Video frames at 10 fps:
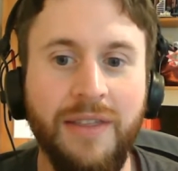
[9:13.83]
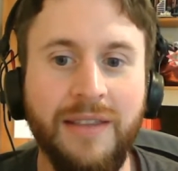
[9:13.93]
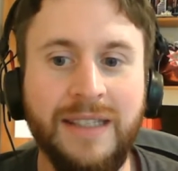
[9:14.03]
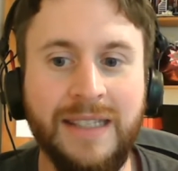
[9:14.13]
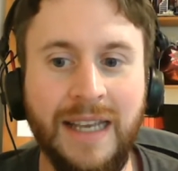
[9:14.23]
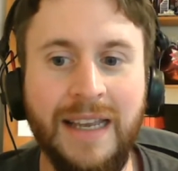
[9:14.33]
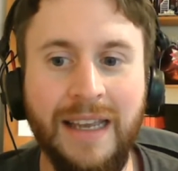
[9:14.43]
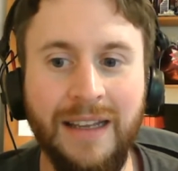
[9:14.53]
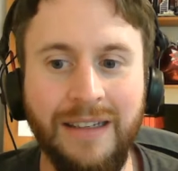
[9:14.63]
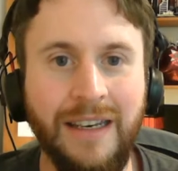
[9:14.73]

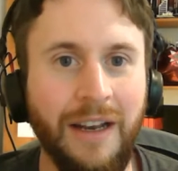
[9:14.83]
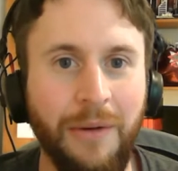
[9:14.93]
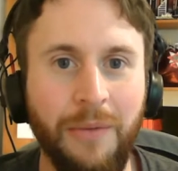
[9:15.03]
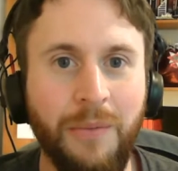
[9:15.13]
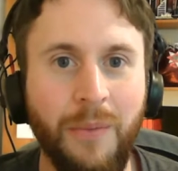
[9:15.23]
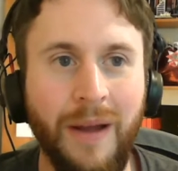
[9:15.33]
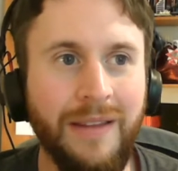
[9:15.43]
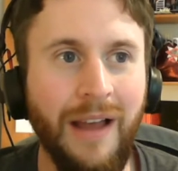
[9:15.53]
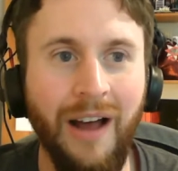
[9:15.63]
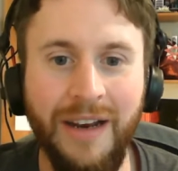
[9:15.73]
saying, where
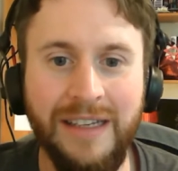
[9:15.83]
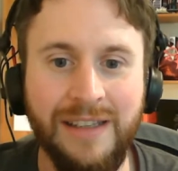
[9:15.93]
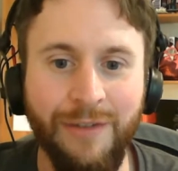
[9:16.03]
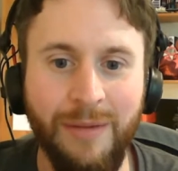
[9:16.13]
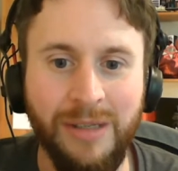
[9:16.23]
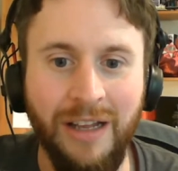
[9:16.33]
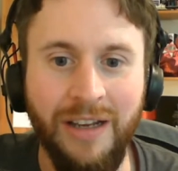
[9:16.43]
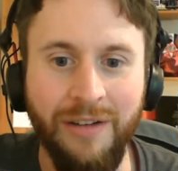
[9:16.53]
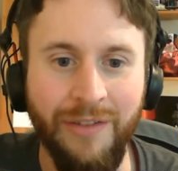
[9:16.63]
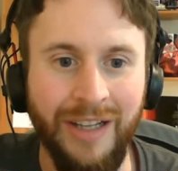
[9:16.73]
Han has the famous
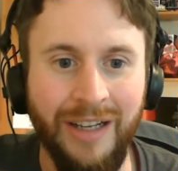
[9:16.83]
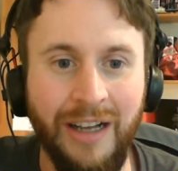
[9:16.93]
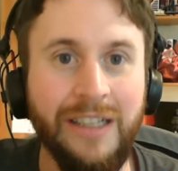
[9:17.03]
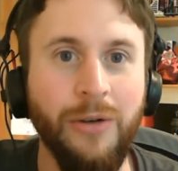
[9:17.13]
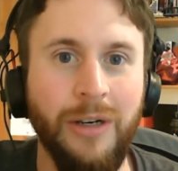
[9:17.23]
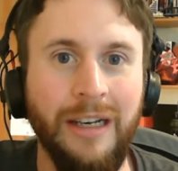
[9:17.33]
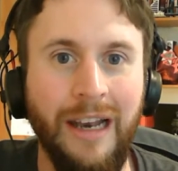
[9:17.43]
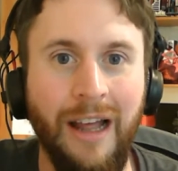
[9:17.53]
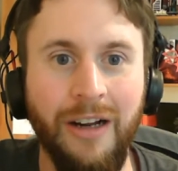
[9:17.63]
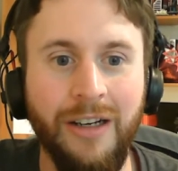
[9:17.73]
line of "I call it
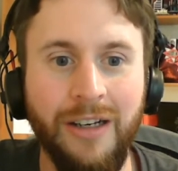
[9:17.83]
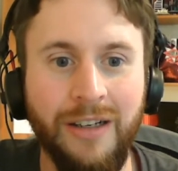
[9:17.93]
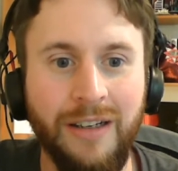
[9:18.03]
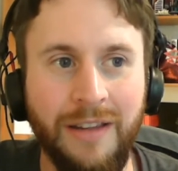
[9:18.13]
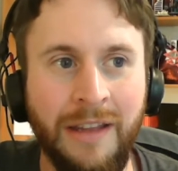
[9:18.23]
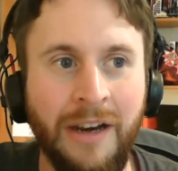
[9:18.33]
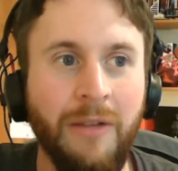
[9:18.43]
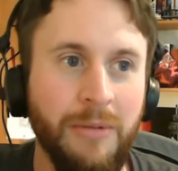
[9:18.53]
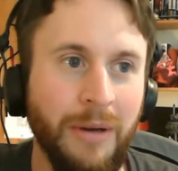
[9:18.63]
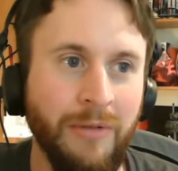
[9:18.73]
luck," and then
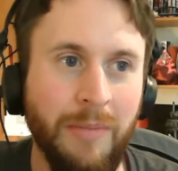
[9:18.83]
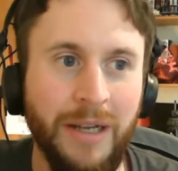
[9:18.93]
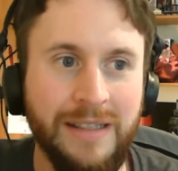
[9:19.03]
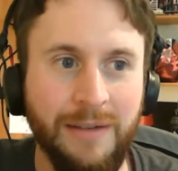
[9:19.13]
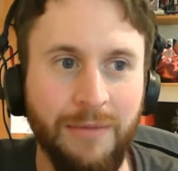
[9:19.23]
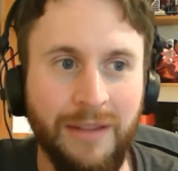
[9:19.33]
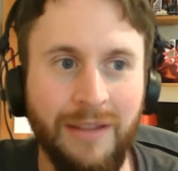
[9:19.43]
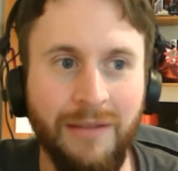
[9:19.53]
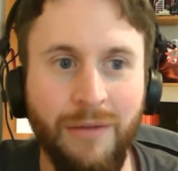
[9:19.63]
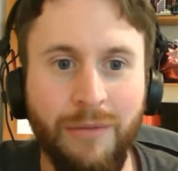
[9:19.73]
Obi-Wan rebuts it with
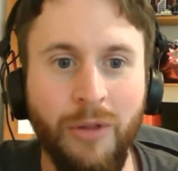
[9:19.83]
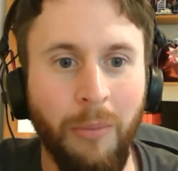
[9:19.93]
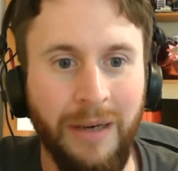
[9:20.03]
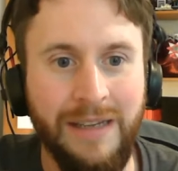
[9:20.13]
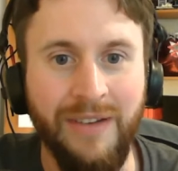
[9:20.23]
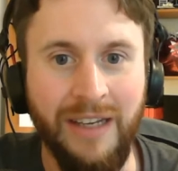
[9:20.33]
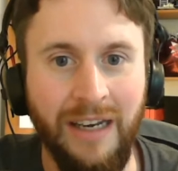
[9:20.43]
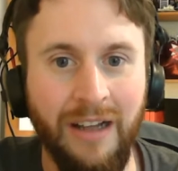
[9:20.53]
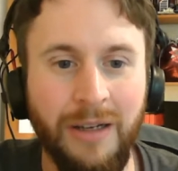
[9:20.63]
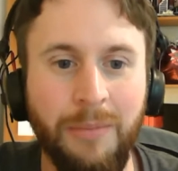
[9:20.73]
not believing in
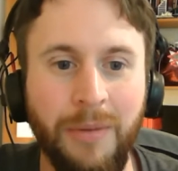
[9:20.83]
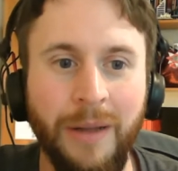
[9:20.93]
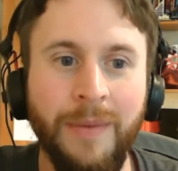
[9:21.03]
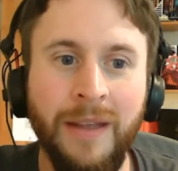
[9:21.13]
luck. But